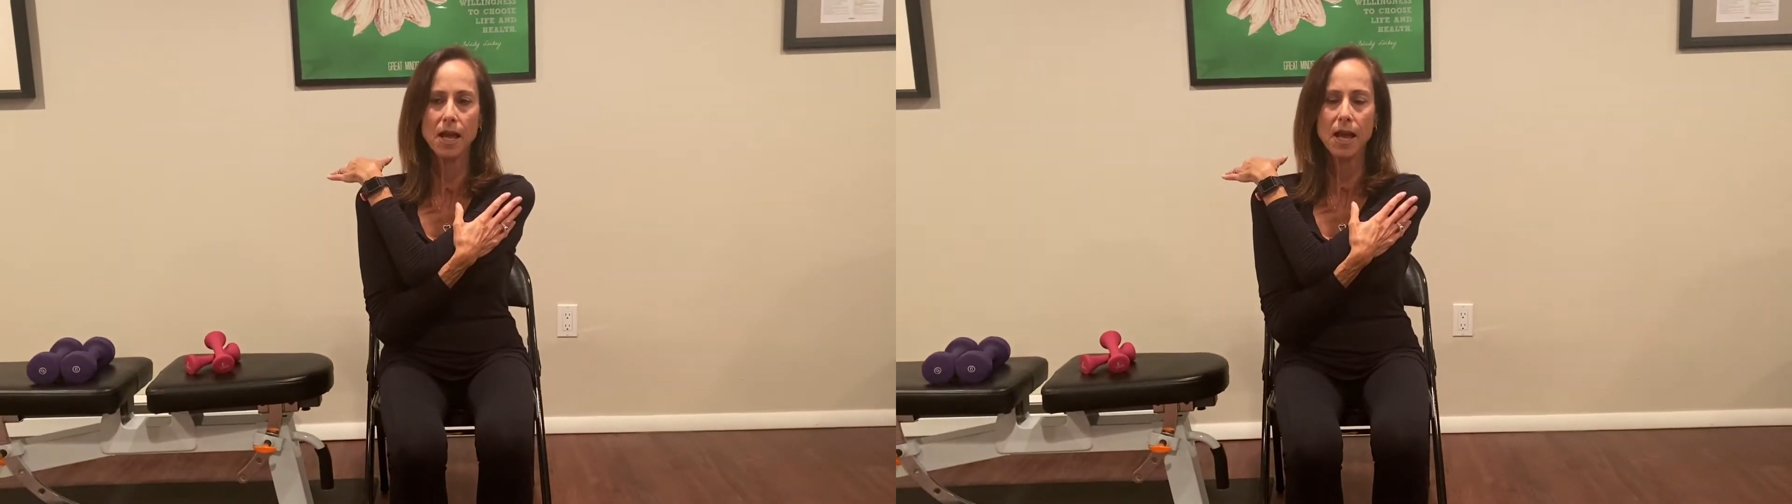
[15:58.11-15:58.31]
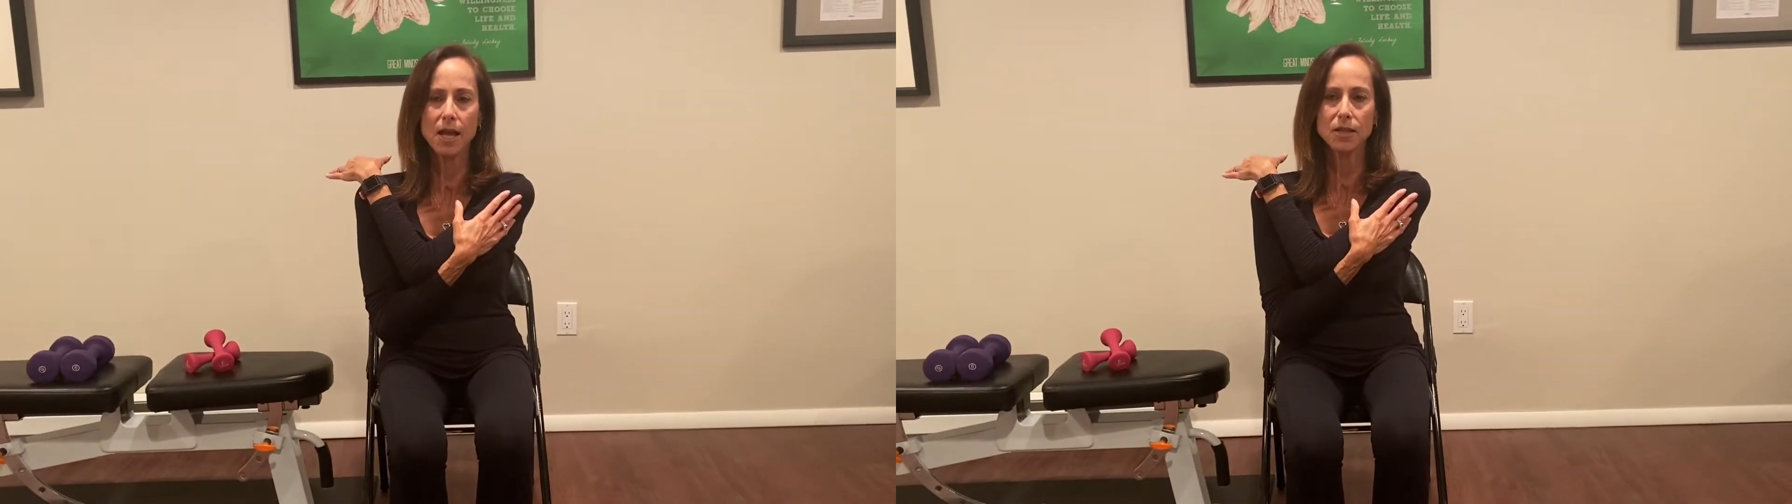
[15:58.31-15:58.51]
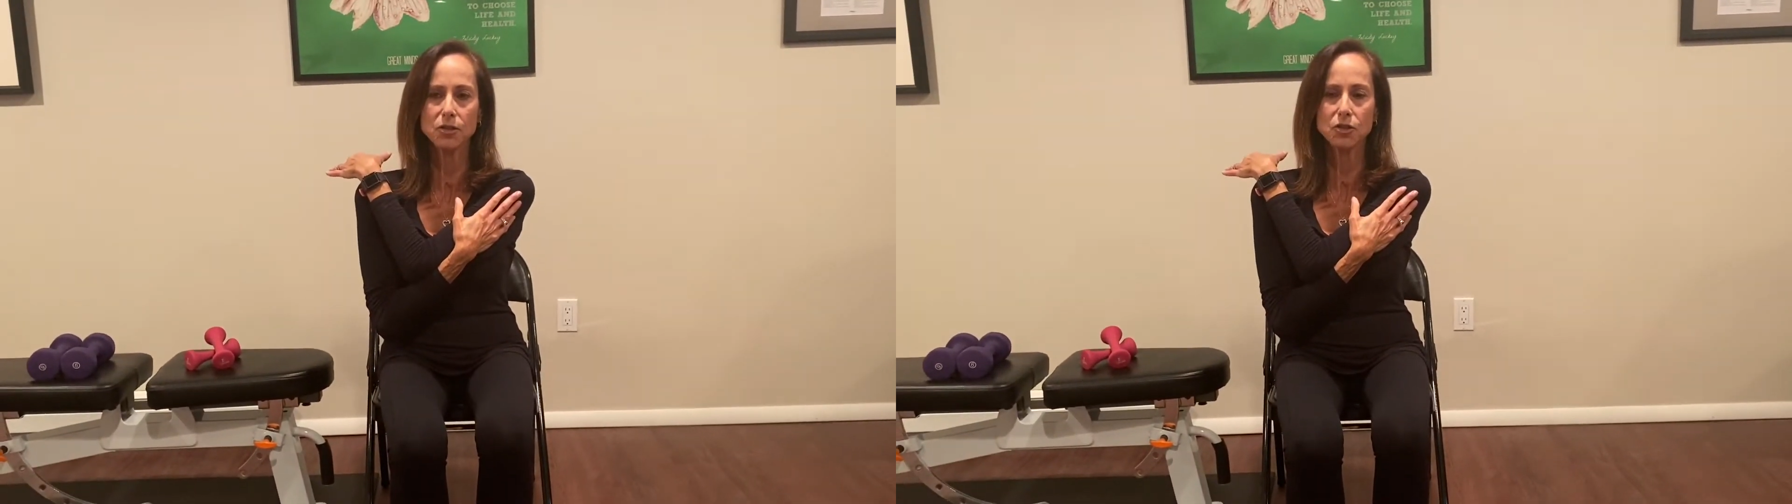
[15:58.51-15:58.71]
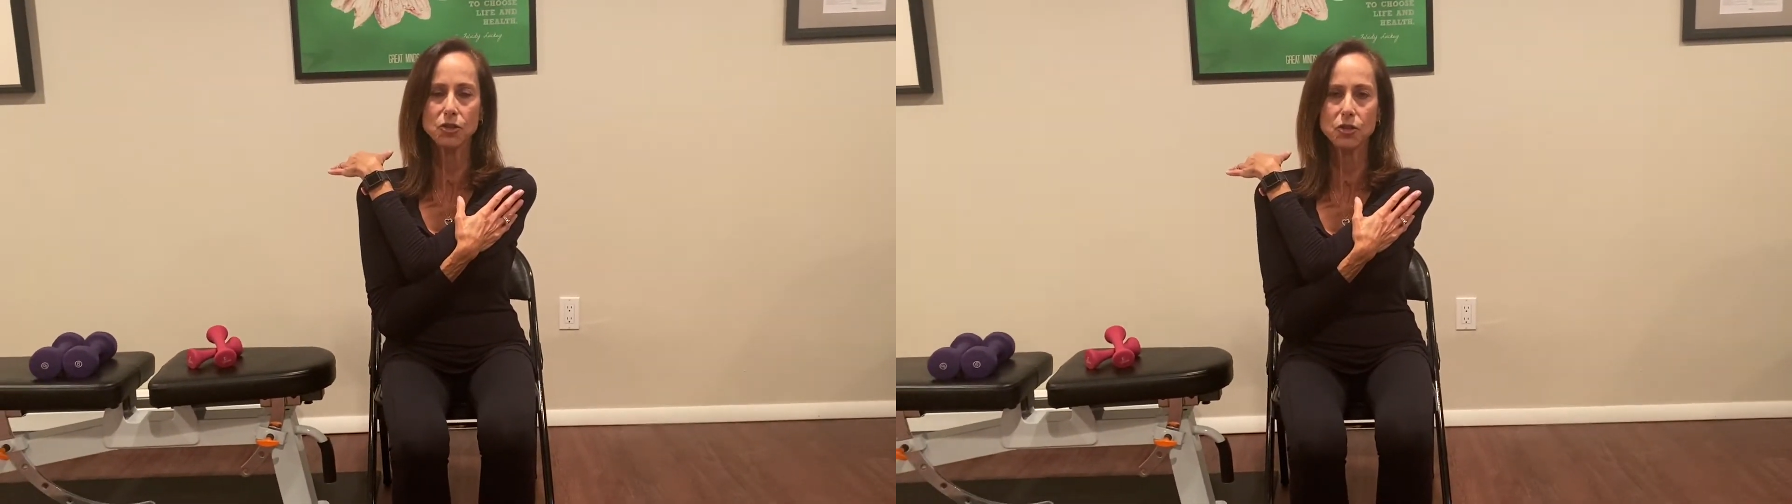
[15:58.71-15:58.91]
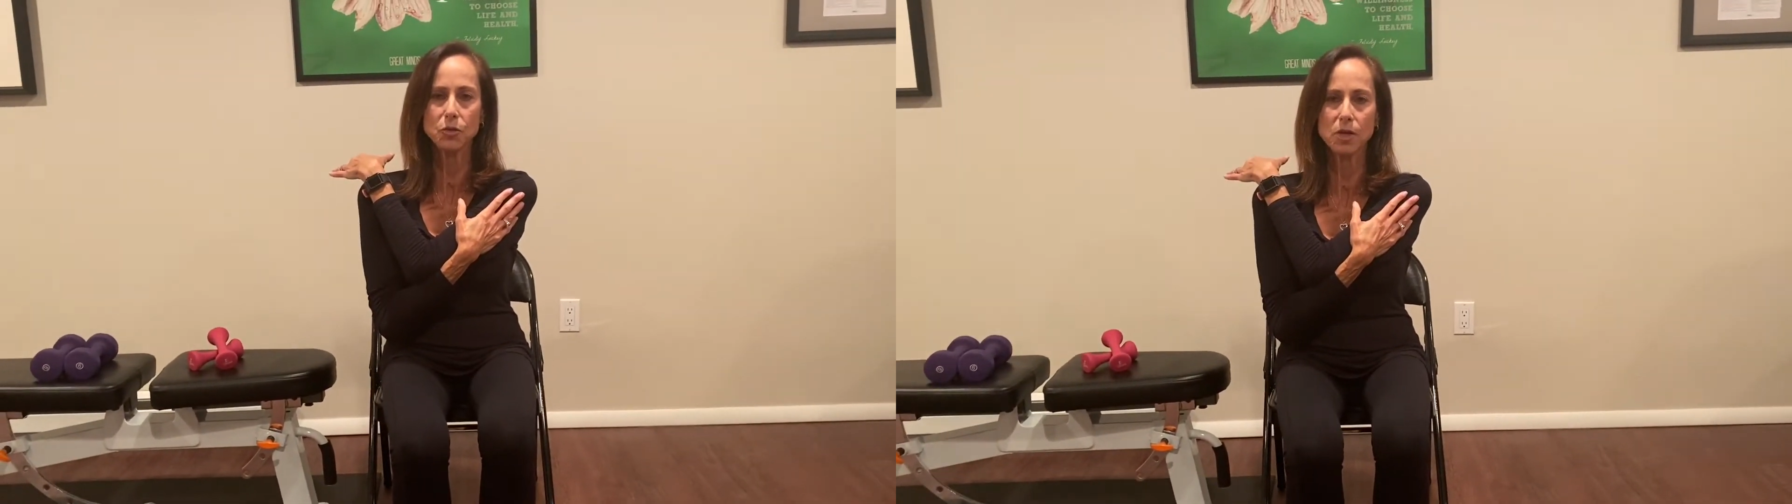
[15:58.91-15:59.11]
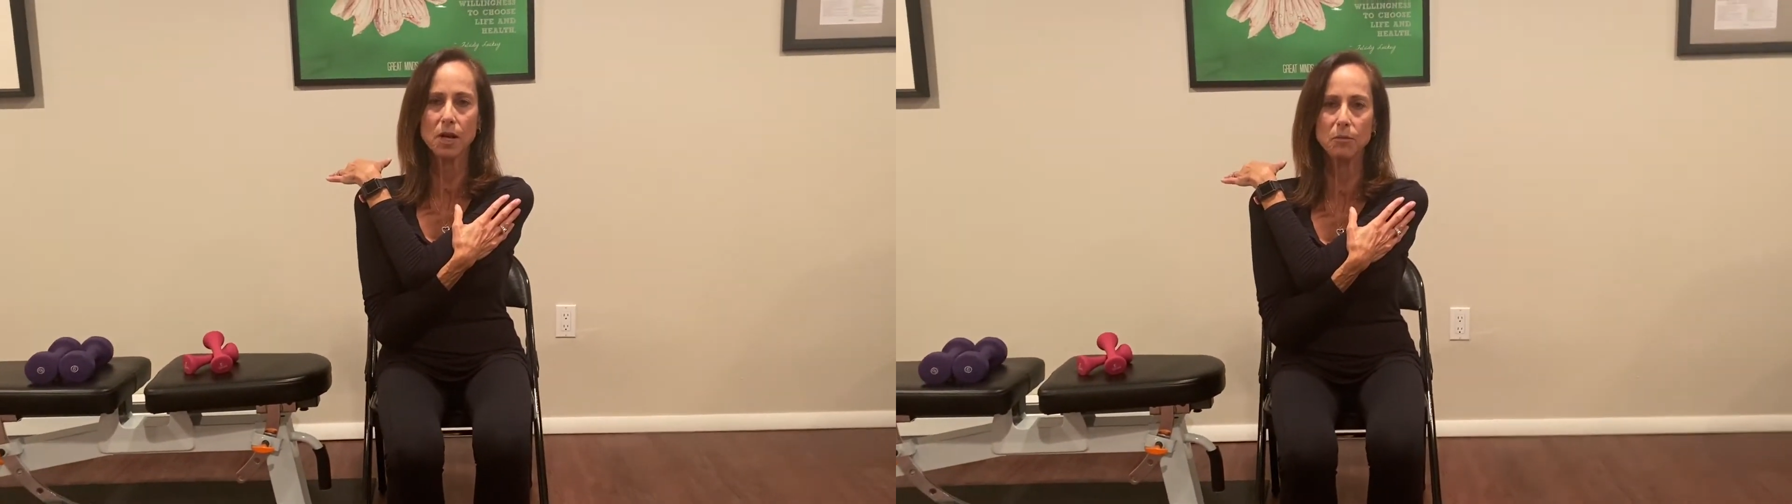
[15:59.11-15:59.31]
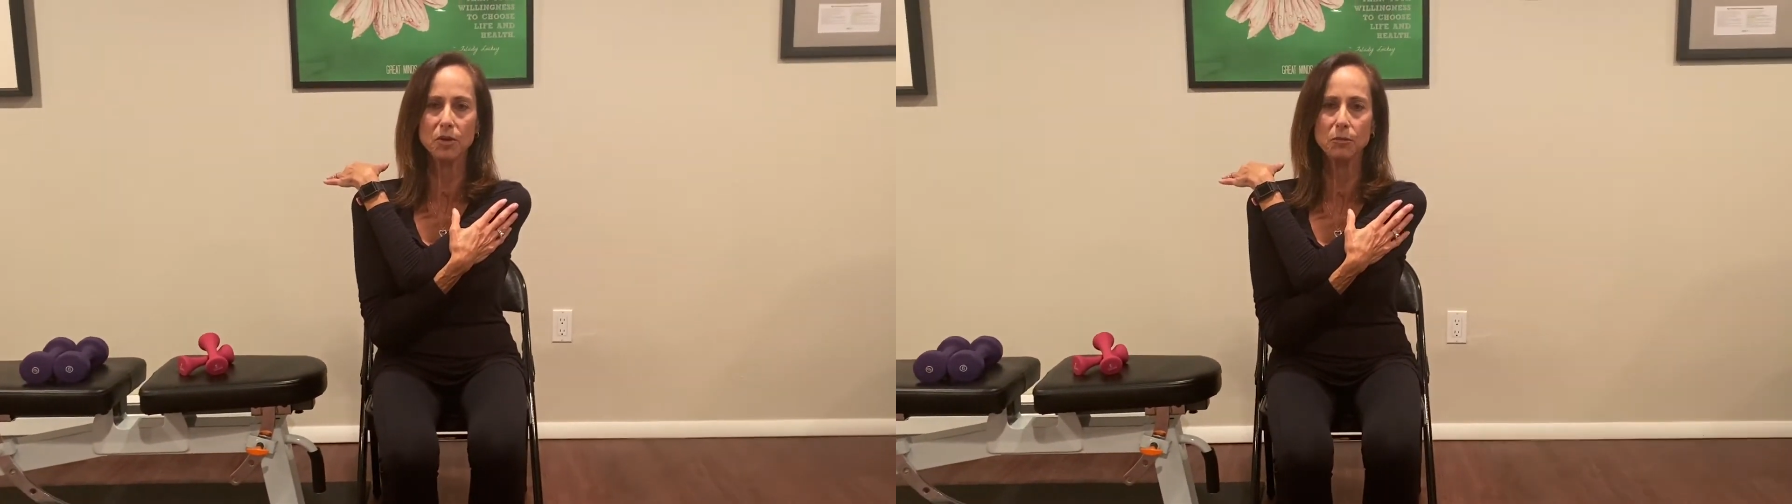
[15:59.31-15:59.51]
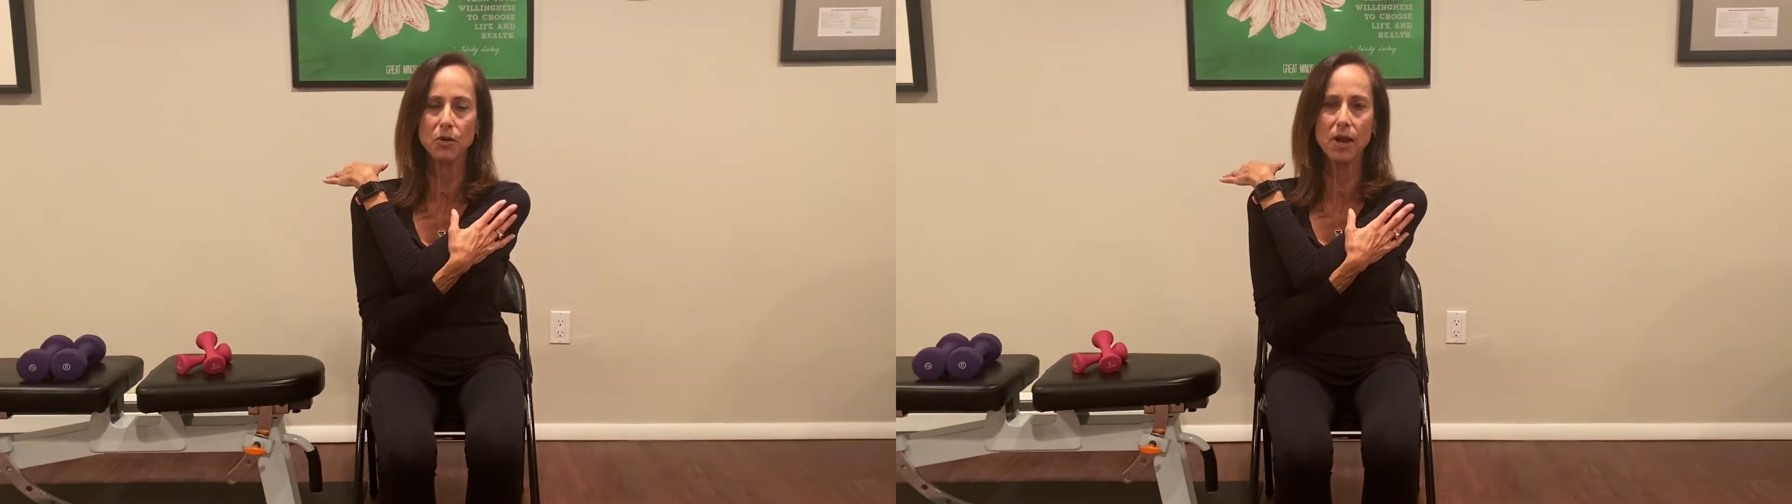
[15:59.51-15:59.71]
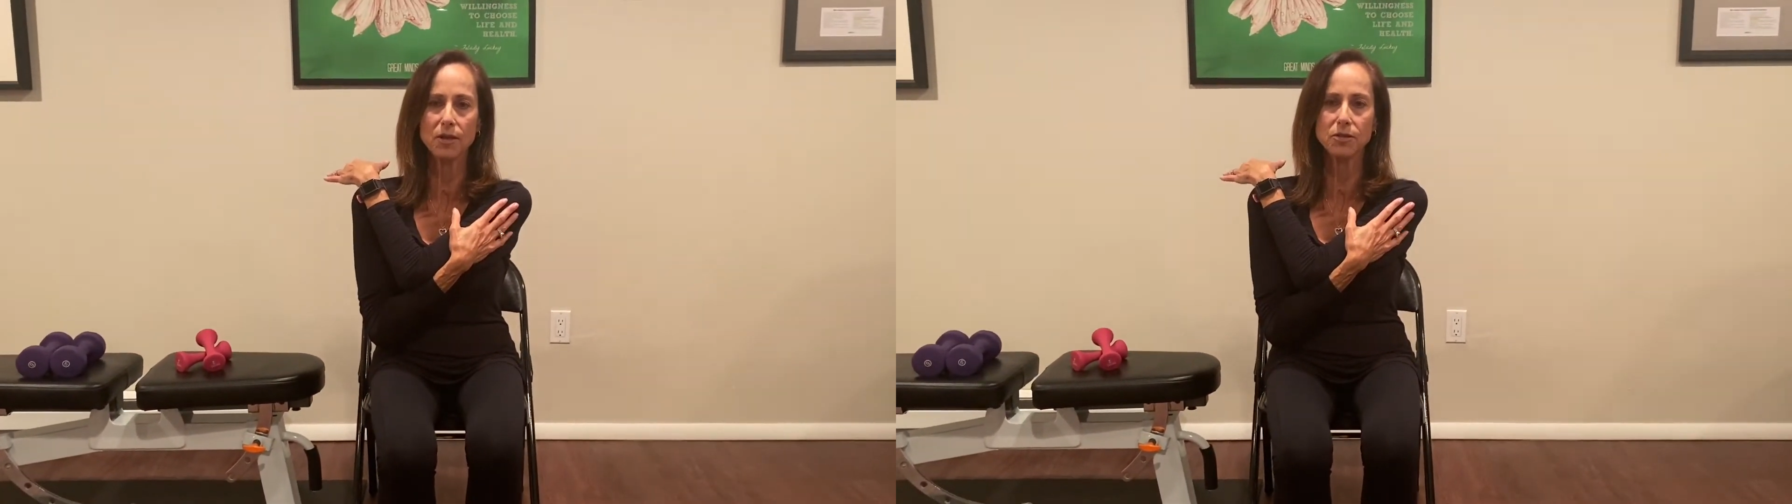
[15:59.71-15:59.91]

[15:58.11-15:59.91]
And let's just do a couple of breaths